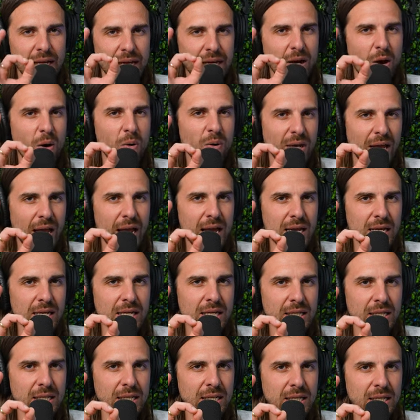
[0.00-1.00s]
like, okay.
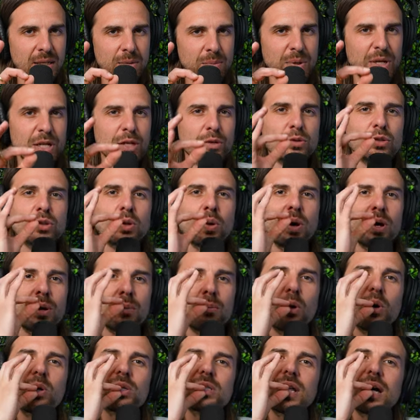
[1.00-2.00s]
But he was going
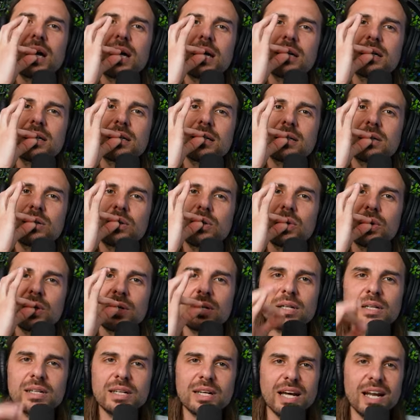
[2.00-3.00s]
mota.
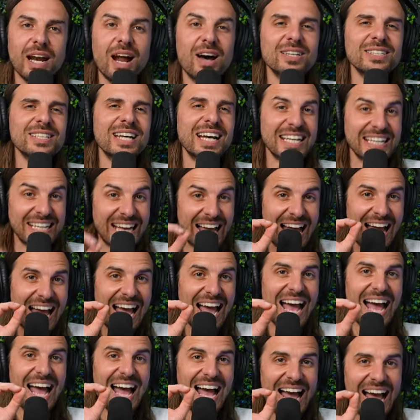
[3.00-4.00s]
And I was like,
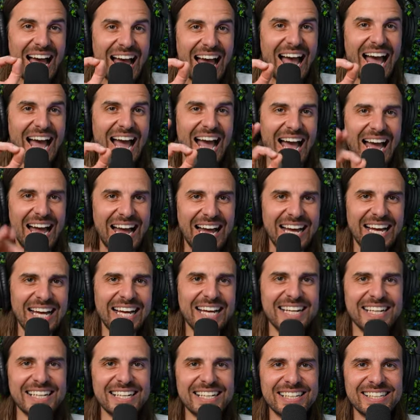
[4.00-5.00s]
yeah.
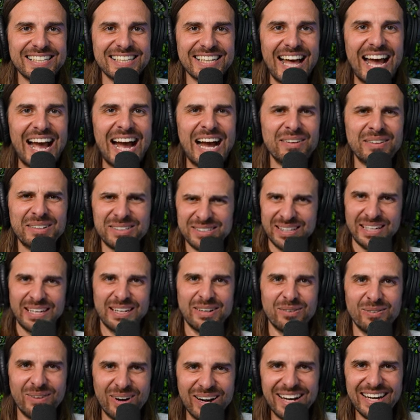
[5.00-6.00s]
And he laughed. He's
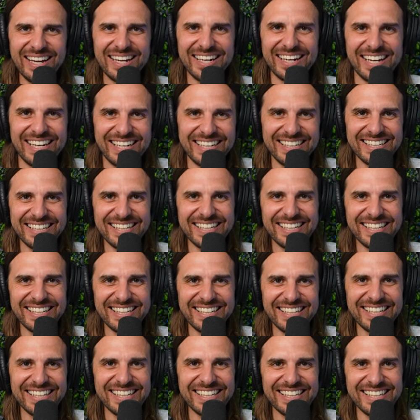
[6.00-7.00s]
like, what?
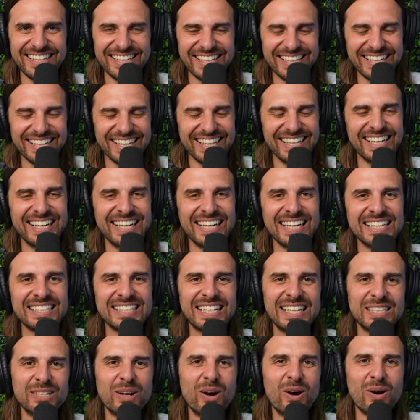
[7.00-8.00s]
He's
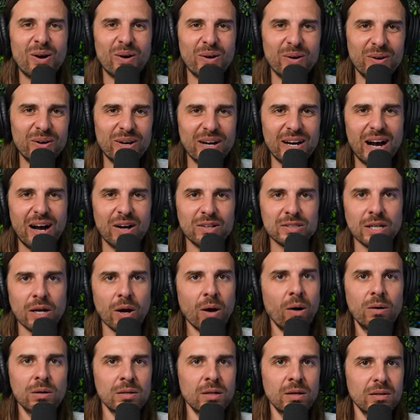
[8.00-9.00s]
like, no. I was like,
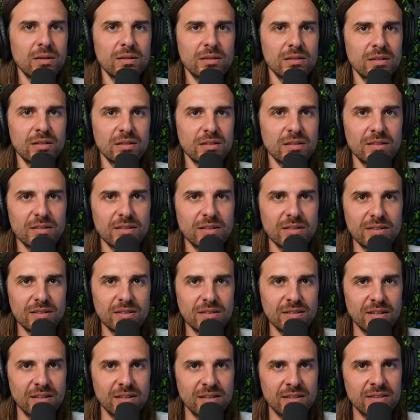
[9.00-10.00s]
oh,
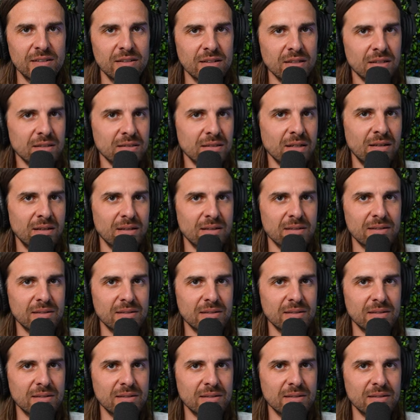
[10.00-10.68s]
no.